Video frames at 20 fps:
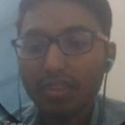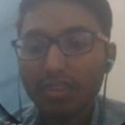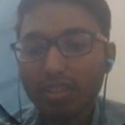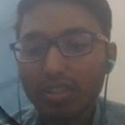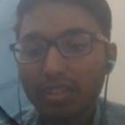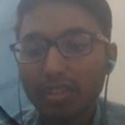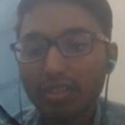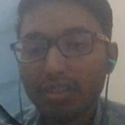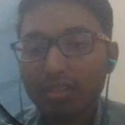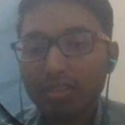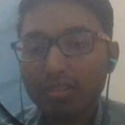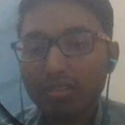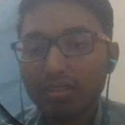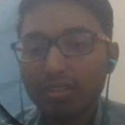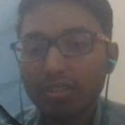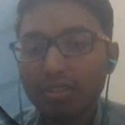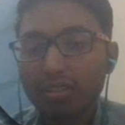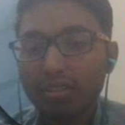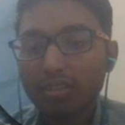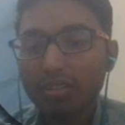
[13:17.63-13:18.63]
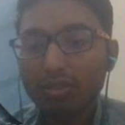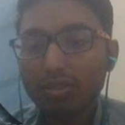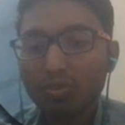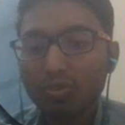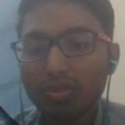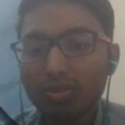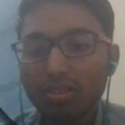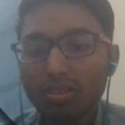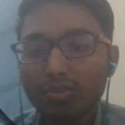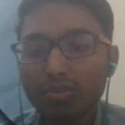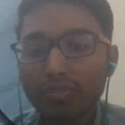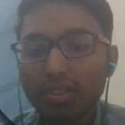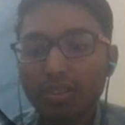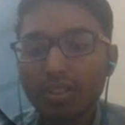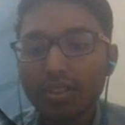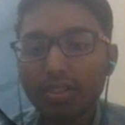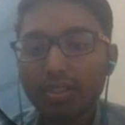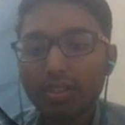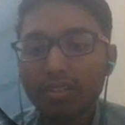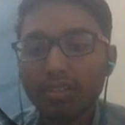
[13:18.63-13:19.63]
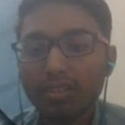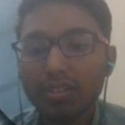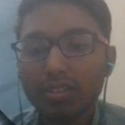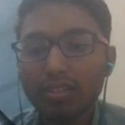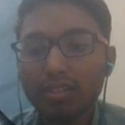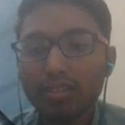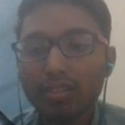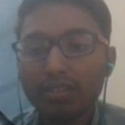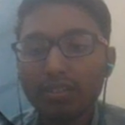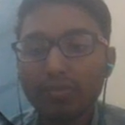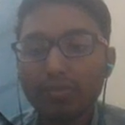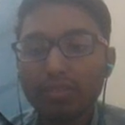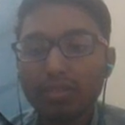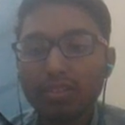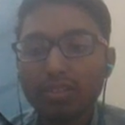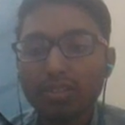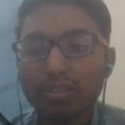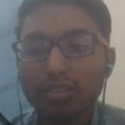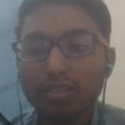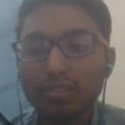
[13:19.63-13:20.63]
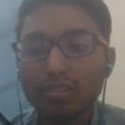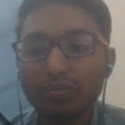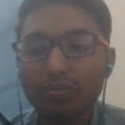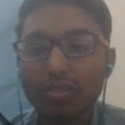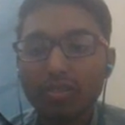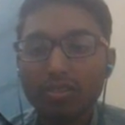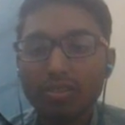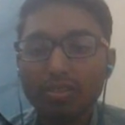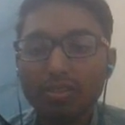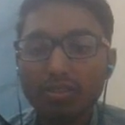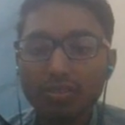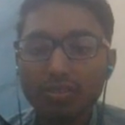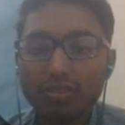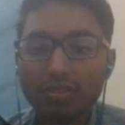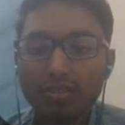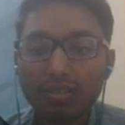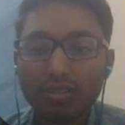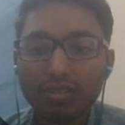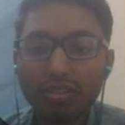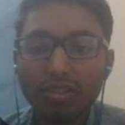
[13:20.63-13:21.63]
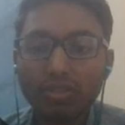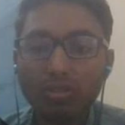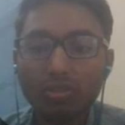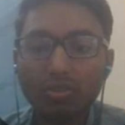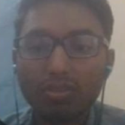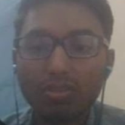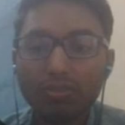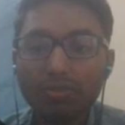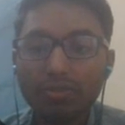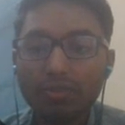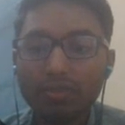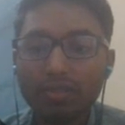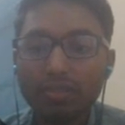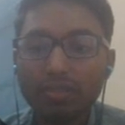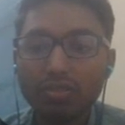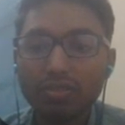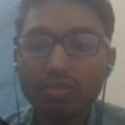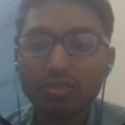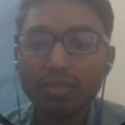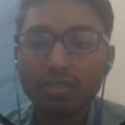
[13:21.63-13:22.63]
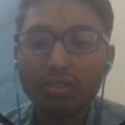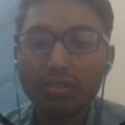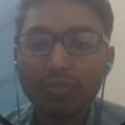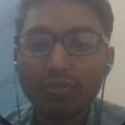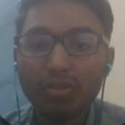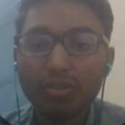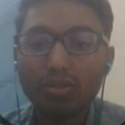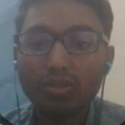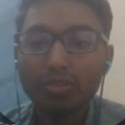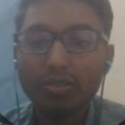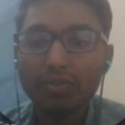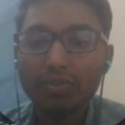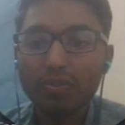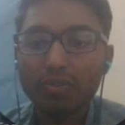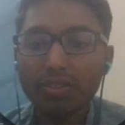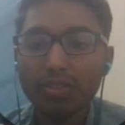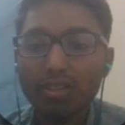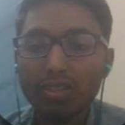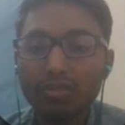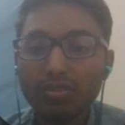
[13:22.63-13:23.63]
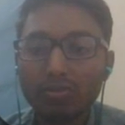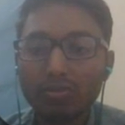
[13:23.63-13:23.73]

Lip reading: and there are total of 339 features, which is a lot of features about the v features.